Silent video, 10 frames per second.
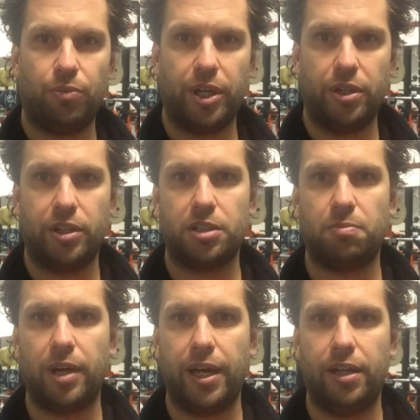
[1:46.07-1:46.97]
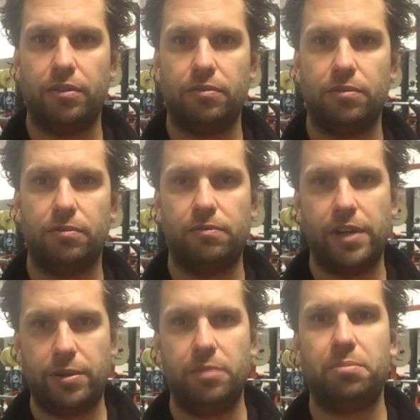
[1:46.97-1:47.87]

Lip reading: and explain very